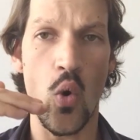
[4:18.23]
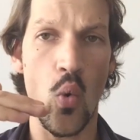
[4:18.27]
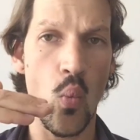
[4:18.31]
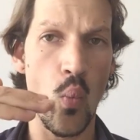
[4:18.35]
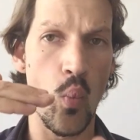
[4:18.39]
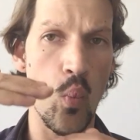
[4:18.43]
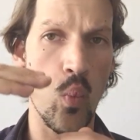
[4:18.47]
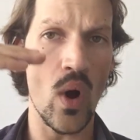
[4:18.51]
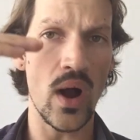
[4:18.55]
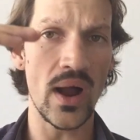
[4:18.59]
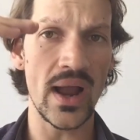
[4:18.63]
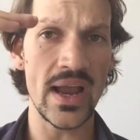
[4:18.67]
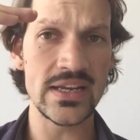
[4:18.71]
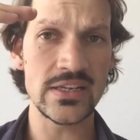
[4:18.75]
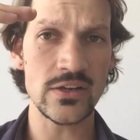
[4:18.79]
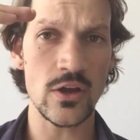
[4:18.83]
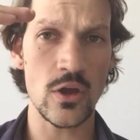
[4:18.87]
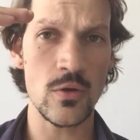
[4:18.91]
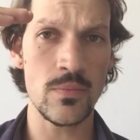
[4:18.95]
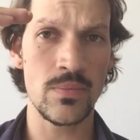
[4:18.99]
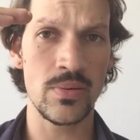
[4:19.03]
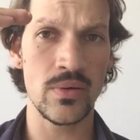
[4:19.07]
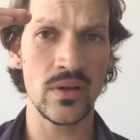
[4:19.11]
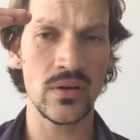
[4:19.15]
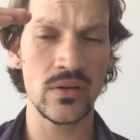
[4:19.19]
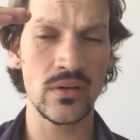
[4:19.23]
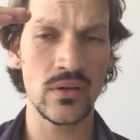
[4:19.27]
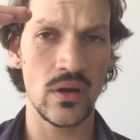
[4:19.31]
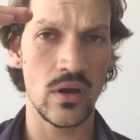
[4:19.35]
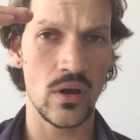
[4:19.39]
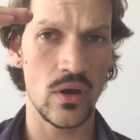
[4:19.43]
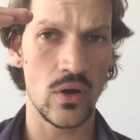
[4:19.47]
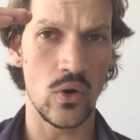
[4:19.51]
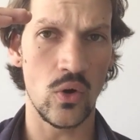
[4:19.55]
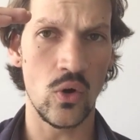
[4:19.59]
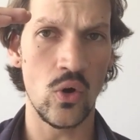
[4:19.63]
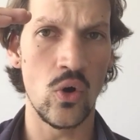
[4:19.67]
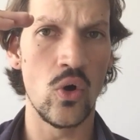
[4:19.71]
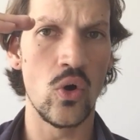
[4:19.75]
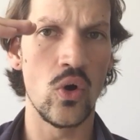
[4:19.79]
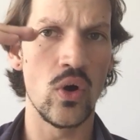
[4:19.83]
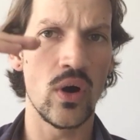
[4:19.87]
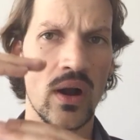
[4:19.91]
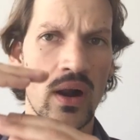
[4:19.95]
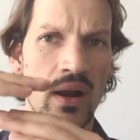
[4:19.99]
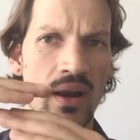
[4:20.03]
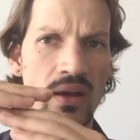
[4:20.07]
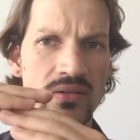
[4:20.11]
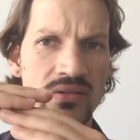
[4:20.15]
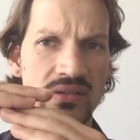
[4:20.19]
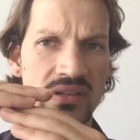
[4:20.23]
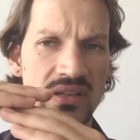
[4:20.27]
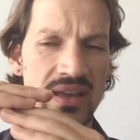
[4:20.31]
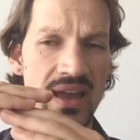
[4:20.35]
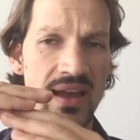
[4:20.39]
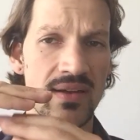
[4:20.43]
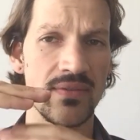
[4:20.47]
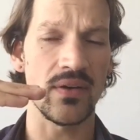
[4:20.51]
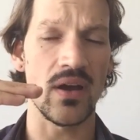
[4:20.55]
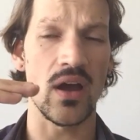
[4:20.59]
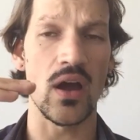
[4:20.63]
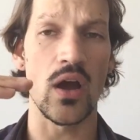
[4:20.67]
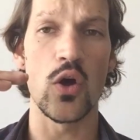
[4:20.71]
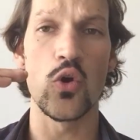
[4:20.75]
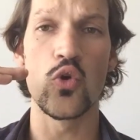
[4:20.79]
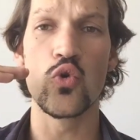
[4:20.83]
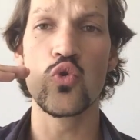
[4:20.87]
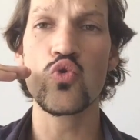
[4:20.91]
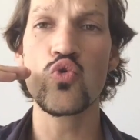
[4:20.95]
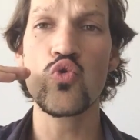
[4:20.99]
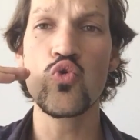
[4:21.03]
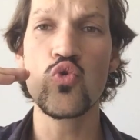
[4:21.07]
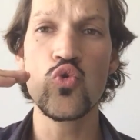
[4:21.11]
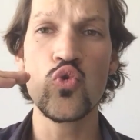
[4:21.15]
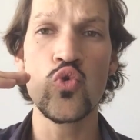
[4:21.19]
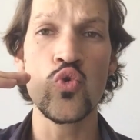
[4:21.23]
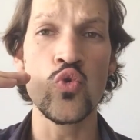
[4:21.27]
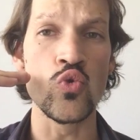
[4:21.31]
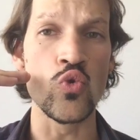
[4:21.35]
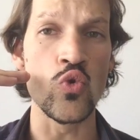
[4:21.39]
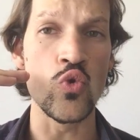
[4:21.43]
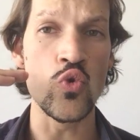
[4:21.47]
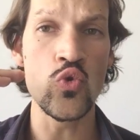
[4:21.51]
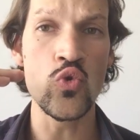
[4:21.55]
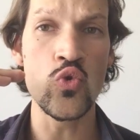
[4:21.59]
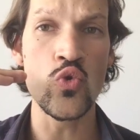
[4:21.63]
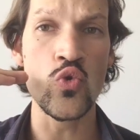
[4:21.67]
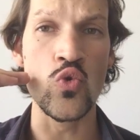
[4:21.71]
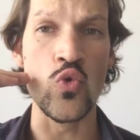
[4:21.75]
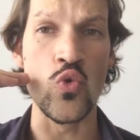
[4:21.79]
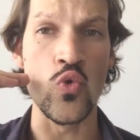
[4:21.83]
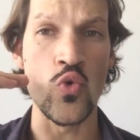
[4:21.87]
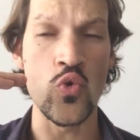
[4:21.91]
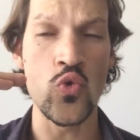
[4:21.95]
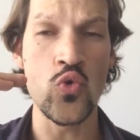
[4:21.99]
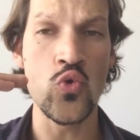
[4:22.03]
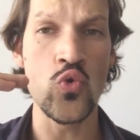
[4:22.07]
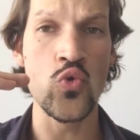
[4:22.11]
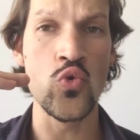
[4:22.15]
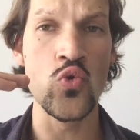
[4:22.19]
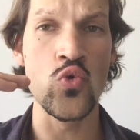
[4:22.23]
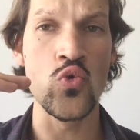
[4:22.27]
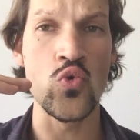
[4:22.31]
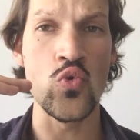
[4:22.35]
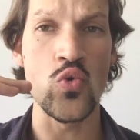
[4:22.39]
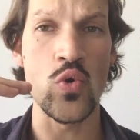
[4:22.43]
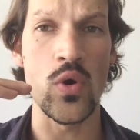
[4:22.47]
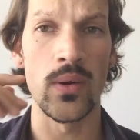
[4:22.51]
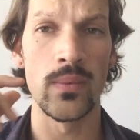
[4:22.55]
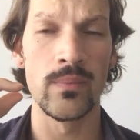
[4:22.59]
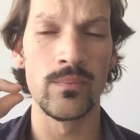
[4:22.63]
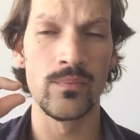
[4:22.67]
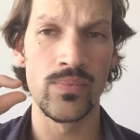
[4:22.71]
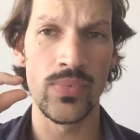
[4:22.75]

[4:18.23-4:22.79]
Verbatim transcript: wide open or close together? Ooh, ooh, ooh.